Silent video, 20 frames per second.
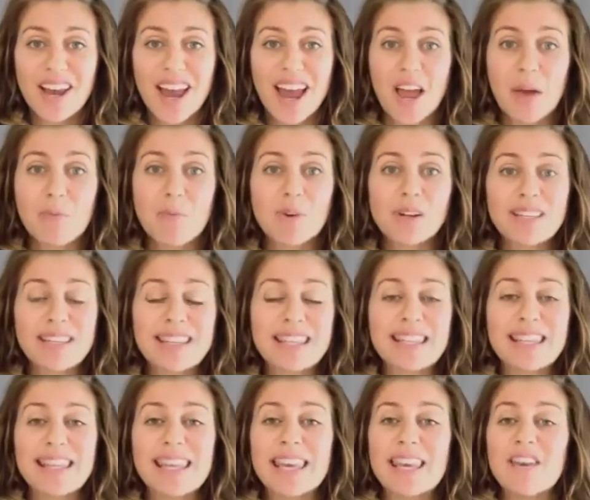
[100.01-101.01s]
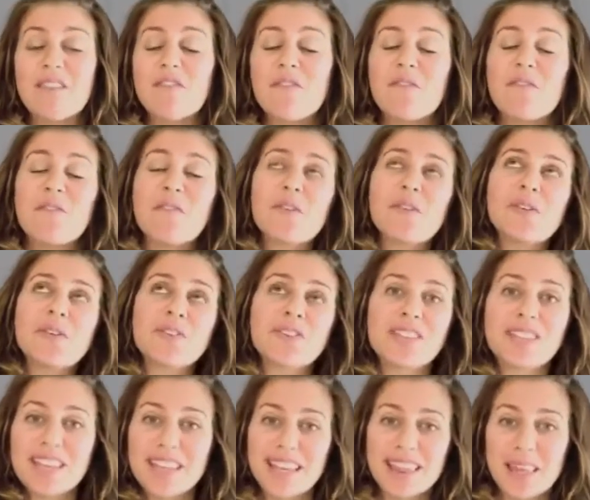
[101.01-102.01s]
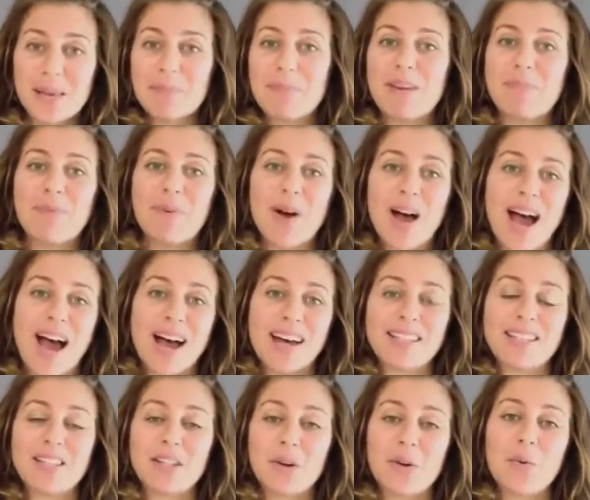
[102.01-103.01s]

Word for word: And what's the first thing that people ask